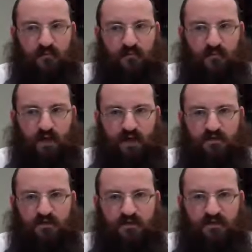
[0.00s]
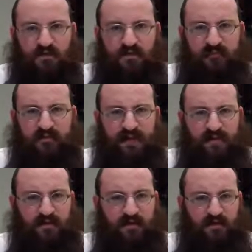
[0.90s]
Why should there be a
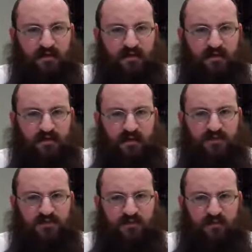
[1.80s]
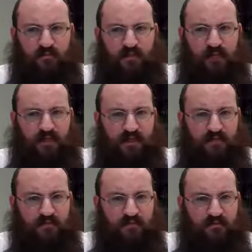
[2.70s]
pining and why should there be
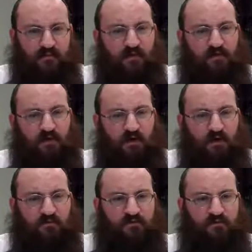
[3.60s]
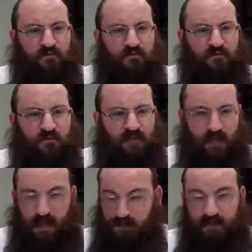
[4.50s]
pain over
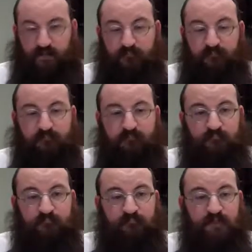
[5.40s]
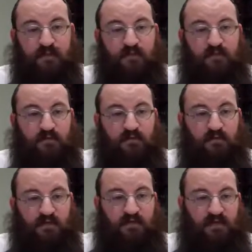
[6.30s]
Hashem? Well, the
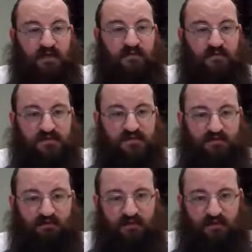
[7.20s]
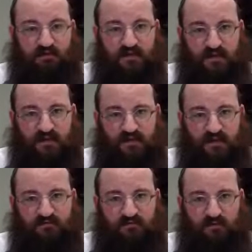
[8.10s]
only time that this is appropriate is
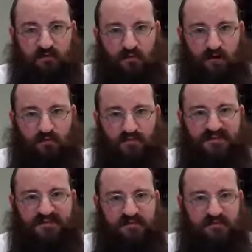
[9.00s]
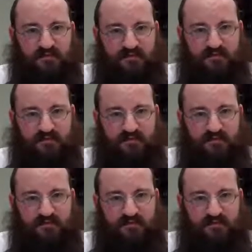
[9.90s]
if you are distant.